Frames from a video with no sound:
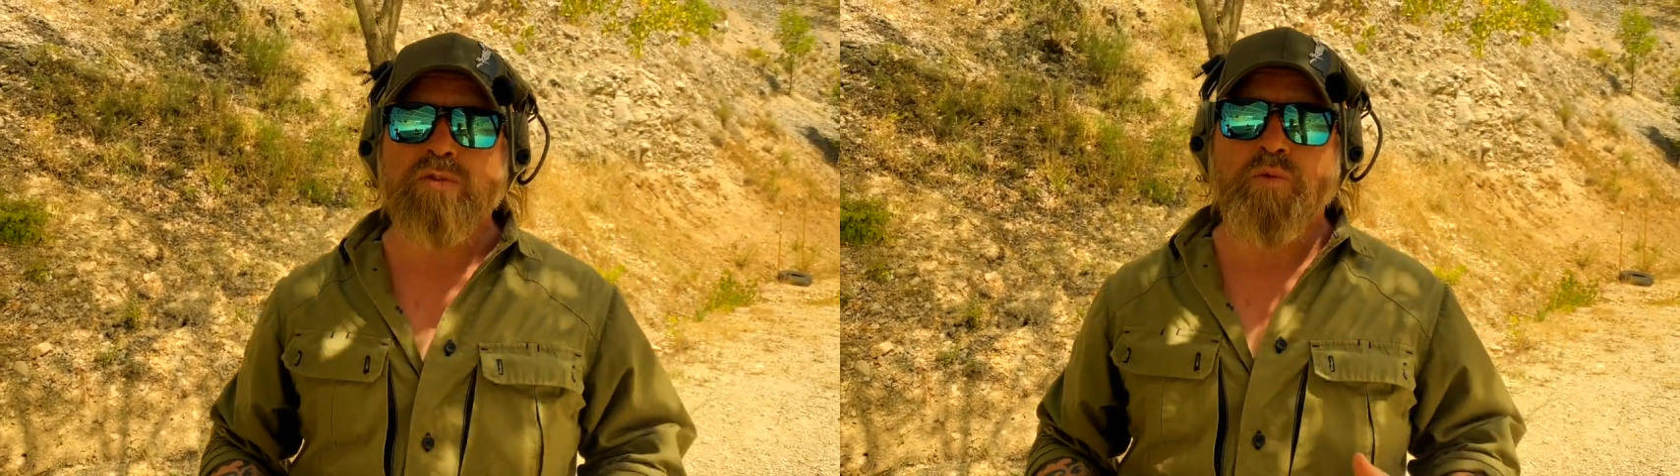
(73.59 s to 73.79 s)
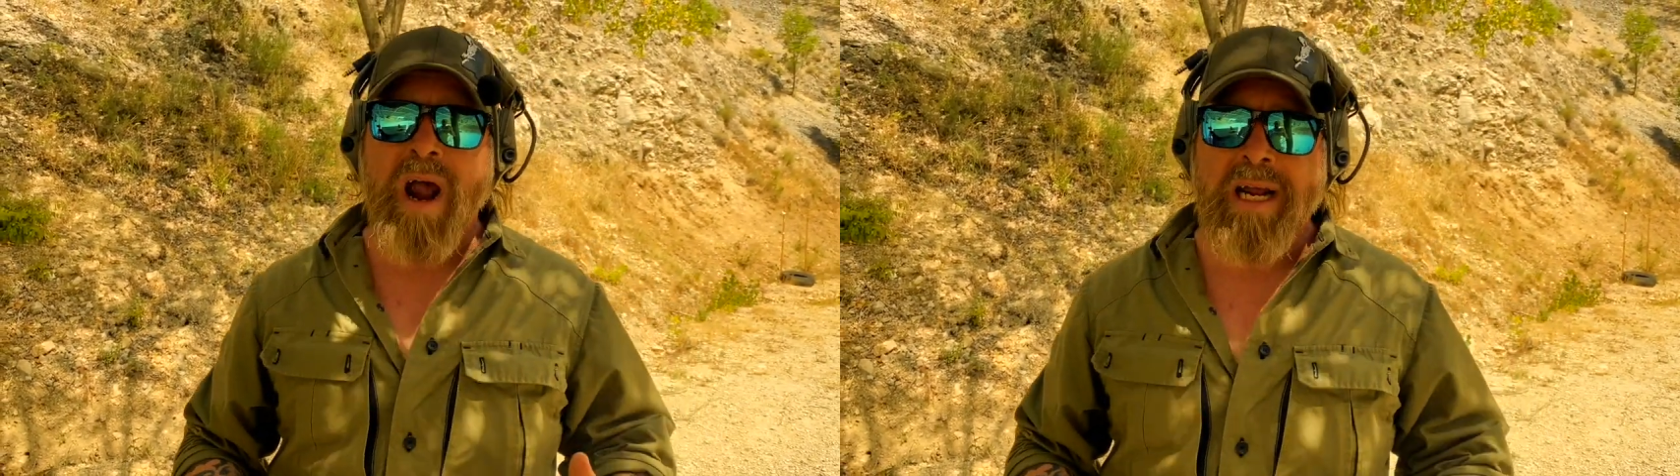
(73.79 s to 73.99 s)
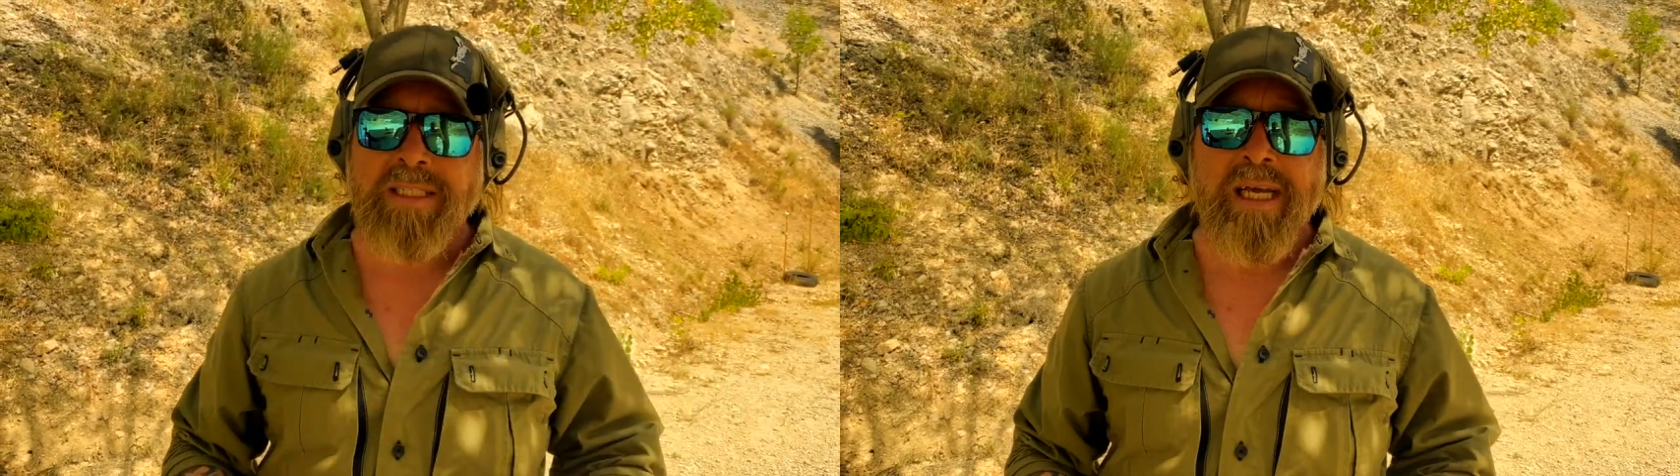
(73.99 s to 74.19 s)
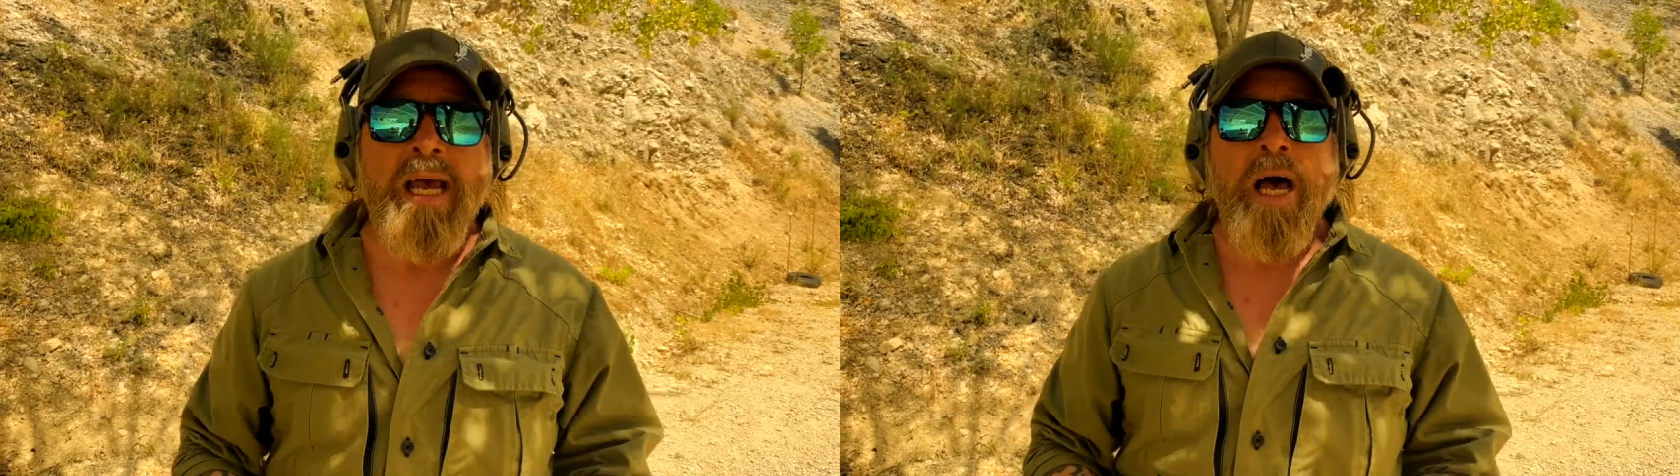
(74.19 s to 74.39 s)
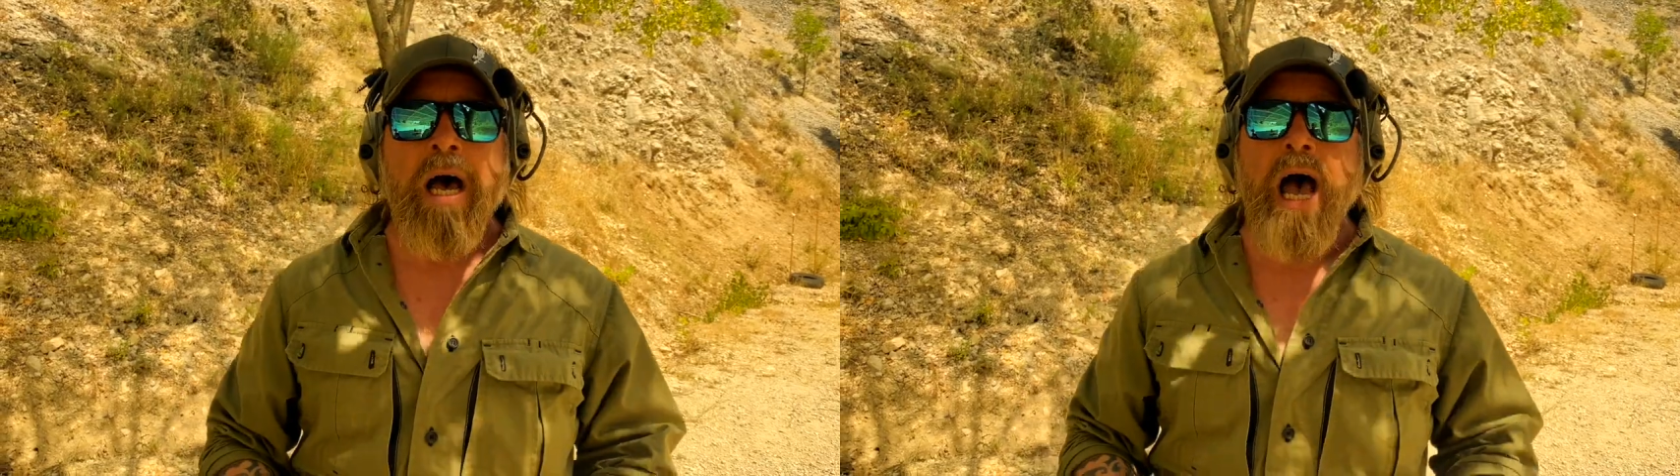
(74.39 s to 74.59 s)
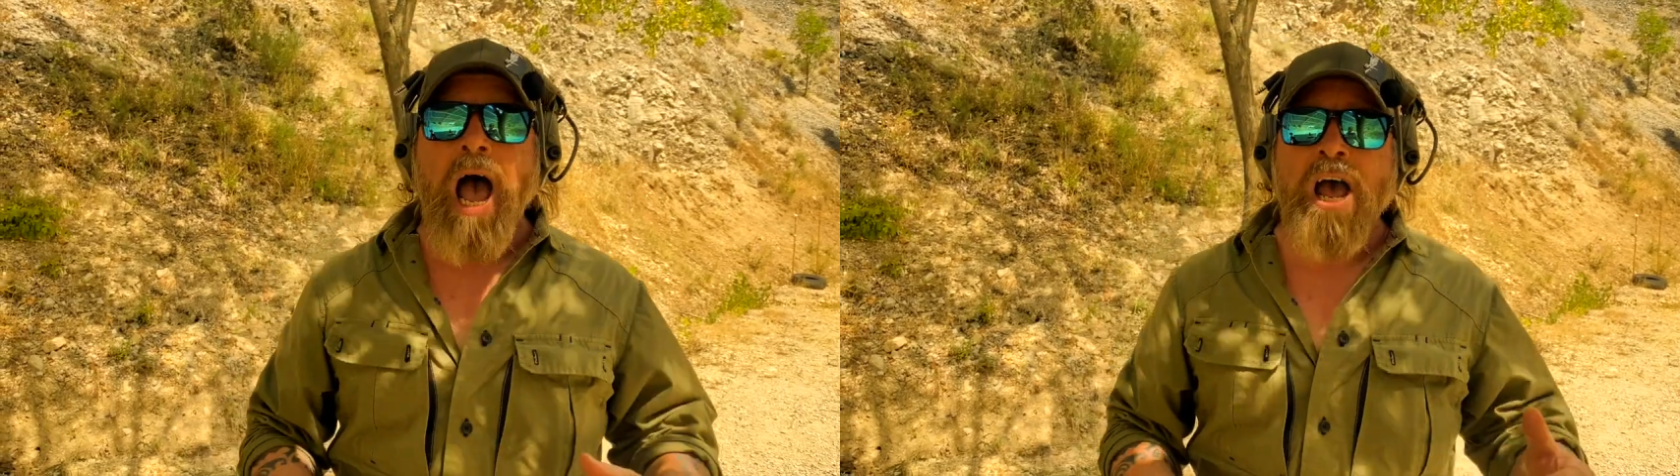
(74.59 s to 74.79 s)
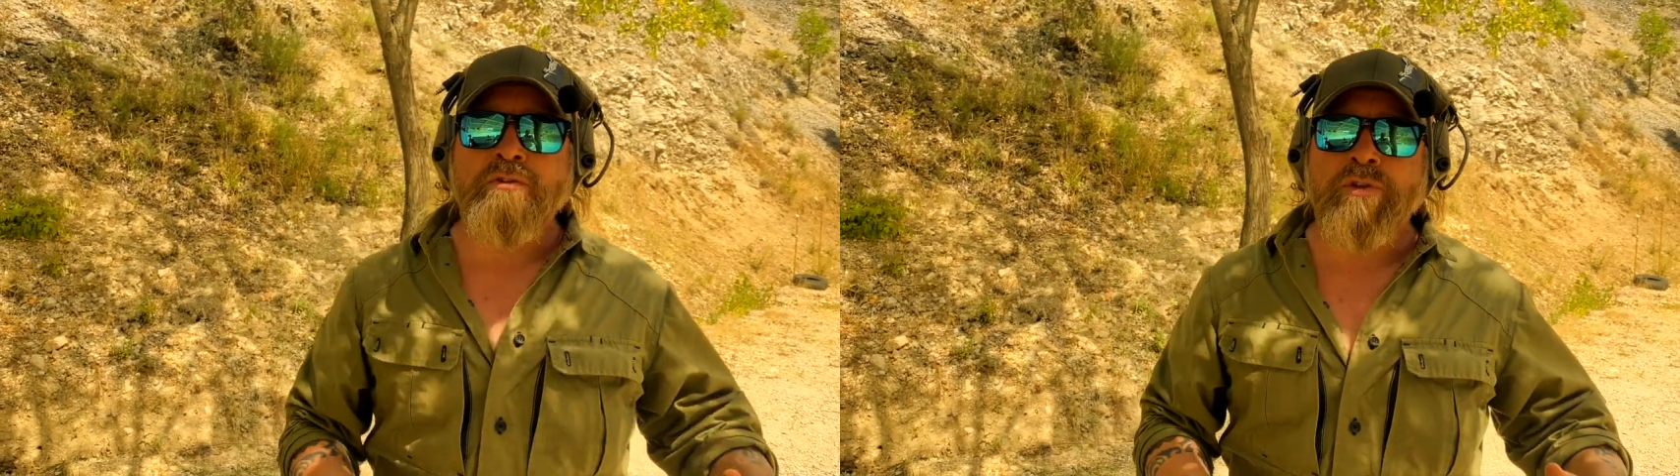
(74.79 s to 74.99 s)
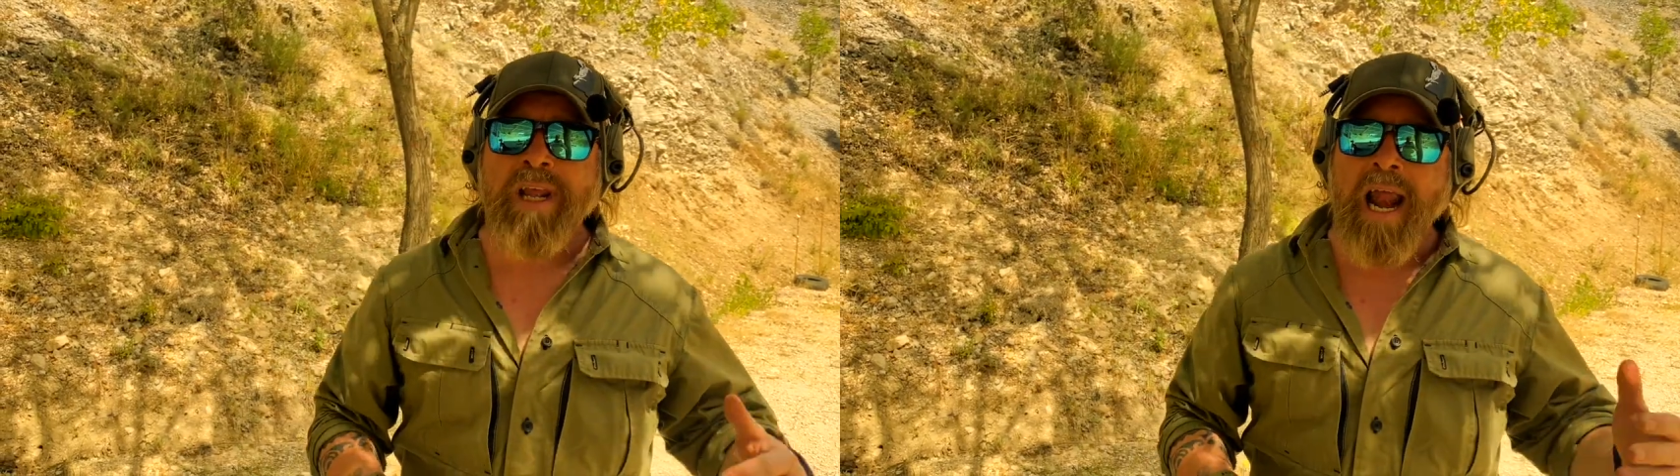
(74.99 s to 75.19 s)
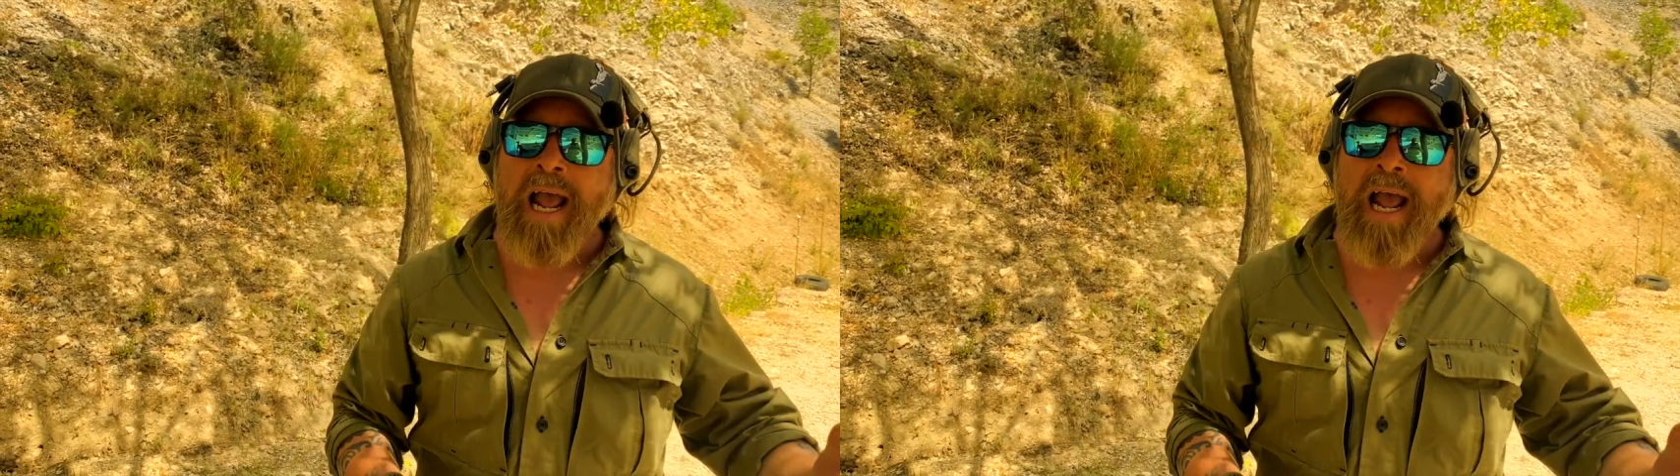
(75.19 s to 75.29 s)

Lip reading: it runs 100